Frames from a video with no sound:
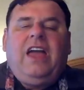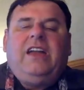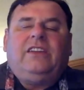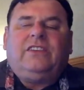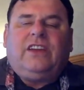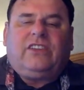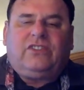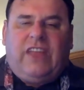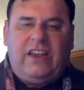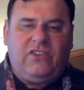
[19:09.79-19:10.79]
It is an
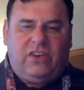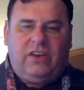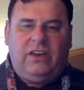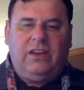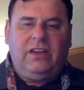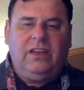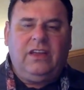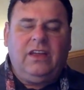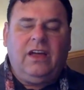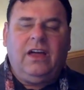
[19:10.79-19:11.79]
extension
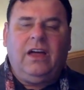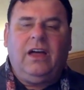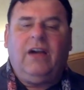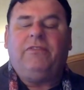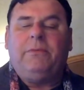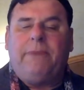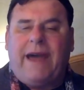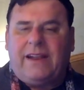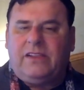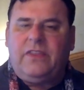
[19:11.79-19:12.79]
of the
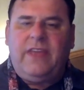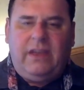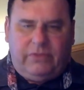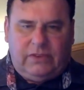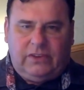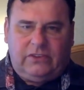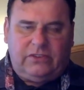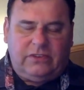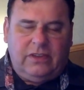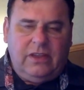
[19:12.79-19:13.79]
battle in the heavenlies.